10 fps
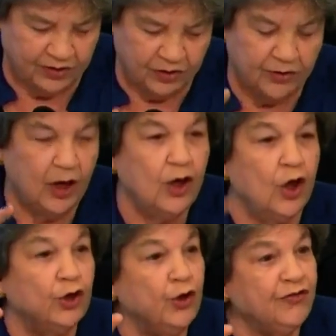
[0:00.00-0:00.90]
You're asking me a
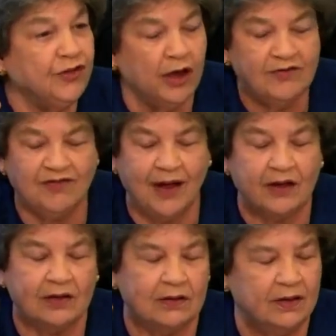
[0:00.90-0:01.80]
question, but you won't let me
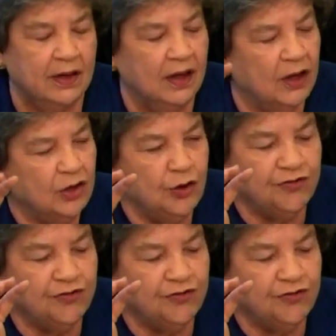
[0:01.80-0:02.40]
answer it, Congressman.